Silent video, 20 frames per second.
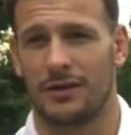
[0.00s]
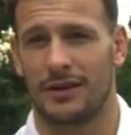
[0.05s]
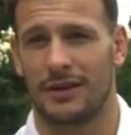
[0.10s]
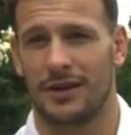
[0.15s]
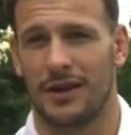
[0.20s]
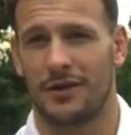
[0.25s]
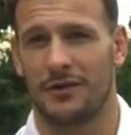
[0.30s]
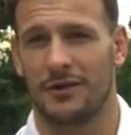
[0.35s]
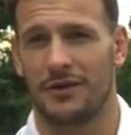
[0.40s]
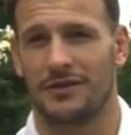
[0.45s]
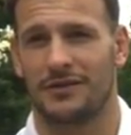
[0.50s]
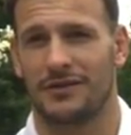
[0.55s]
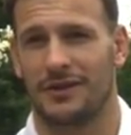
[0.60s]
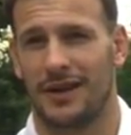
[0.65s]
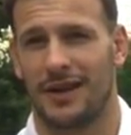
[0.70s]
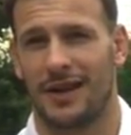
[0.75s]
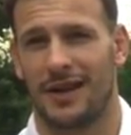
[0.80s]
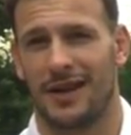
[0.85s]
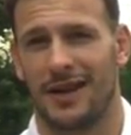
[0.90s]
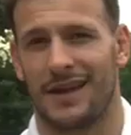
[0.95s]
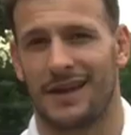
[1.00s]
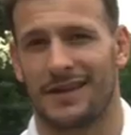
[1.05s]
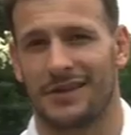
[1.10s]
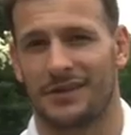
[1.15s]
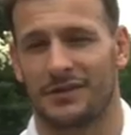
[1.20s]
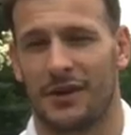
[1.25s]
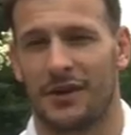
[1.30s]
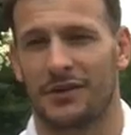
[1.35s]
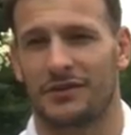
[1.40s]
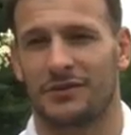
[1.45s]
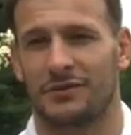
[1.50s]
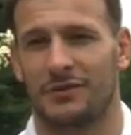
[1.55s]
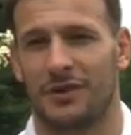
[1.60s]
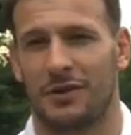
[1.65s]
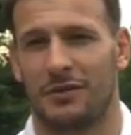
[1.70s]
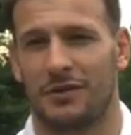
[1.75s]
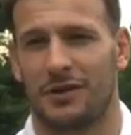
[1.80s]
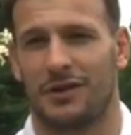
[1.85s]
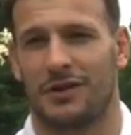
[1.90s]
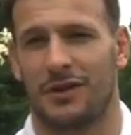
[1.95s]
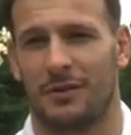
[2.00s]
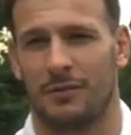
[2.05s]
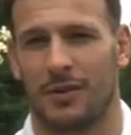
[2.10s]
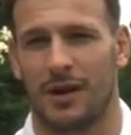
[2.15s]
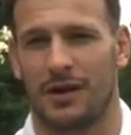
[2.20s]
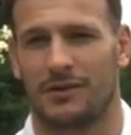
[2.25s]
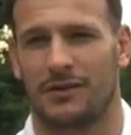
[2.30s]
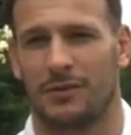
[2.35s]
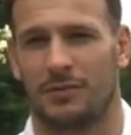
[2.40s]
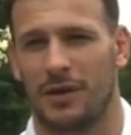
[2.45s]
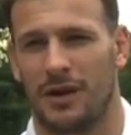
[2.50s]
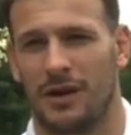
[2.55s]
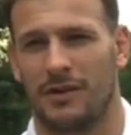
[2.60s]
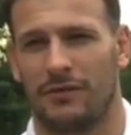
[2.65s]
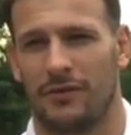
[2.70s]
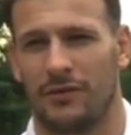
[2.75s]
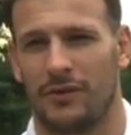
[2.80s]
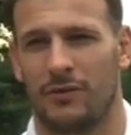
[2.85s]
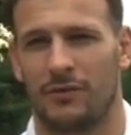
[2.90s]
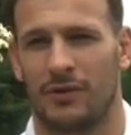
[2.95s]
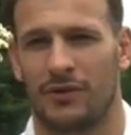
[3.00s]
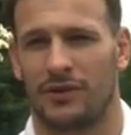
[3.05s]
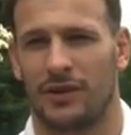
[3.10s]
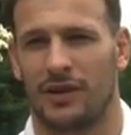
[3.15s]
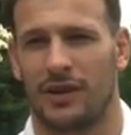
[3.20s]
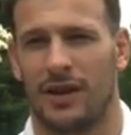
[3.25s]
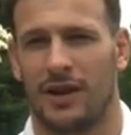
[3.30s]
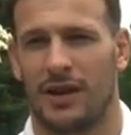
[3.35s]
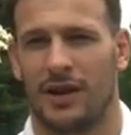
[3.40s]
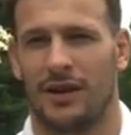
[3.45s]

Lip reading: You know, it's quite surreal when you think back to playing for him as a